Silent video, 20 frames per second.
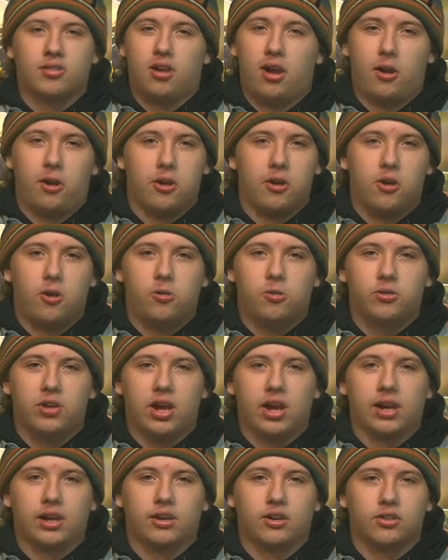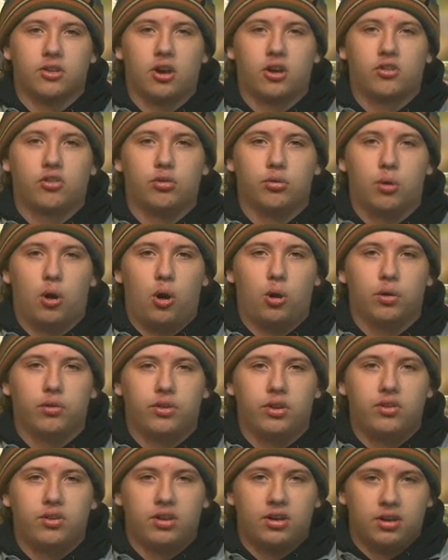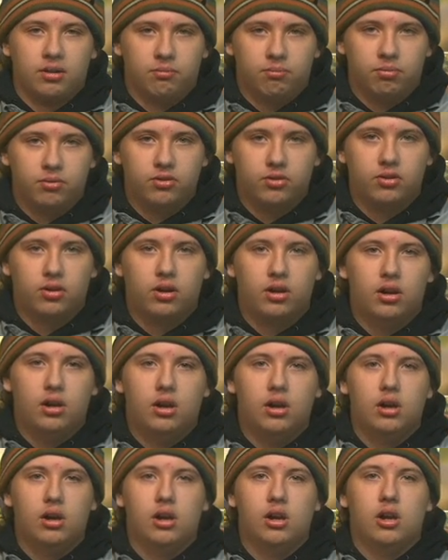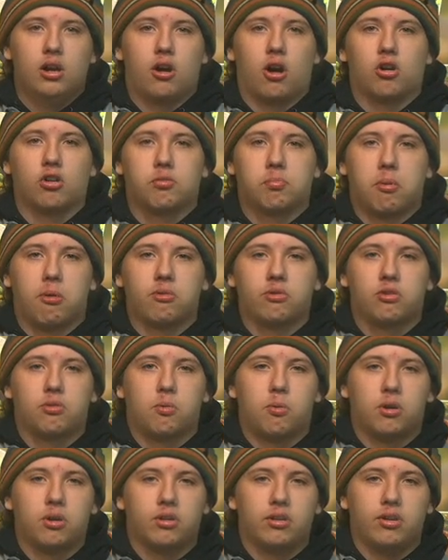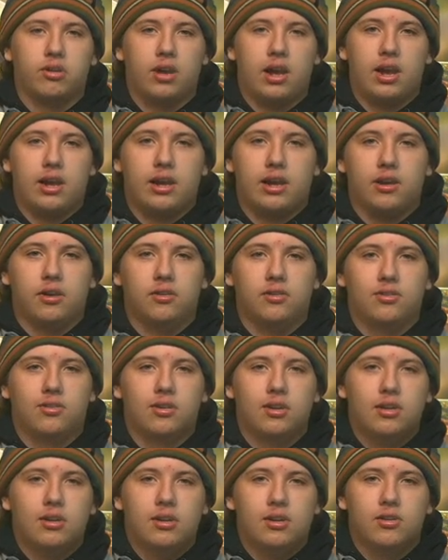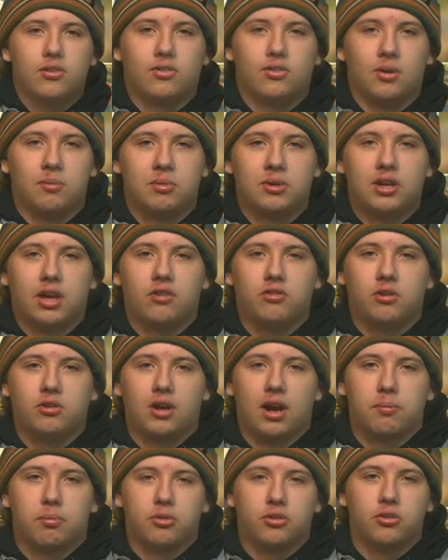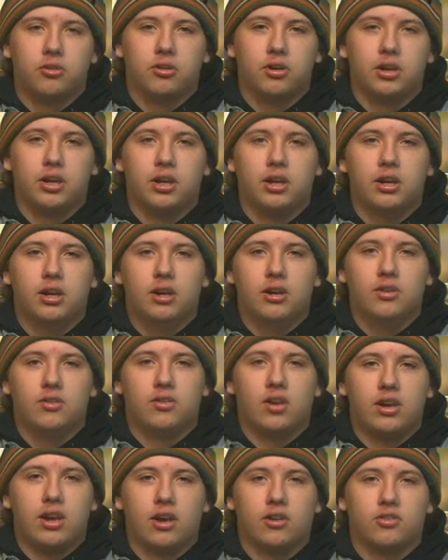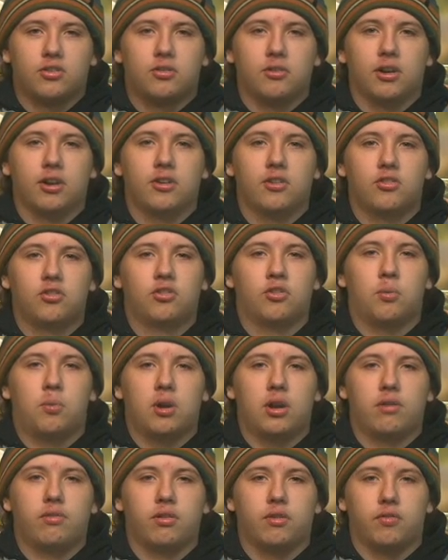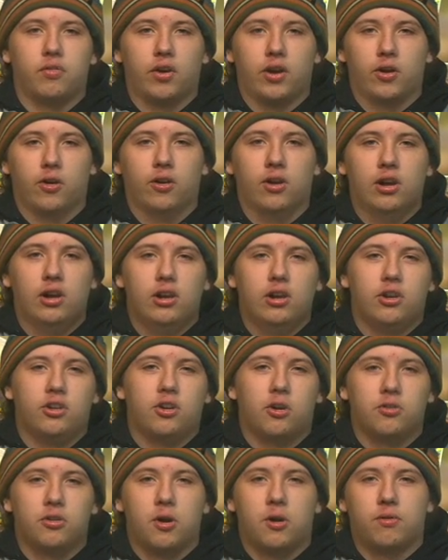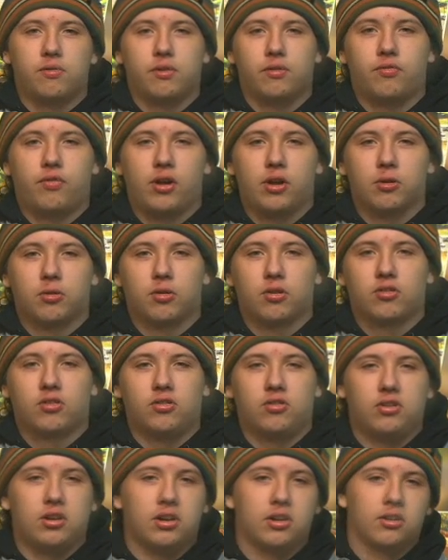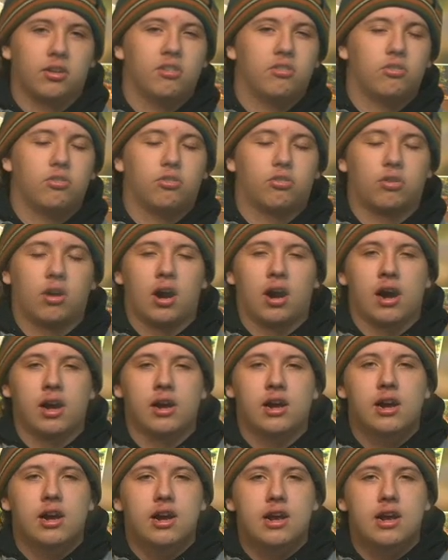Saturday all day. Good luck to all of the teams. Our sports quote of the day is someone gives you an opportunity, say yes to it. So what if you fail? You don't know if you fail or succeed unless you try.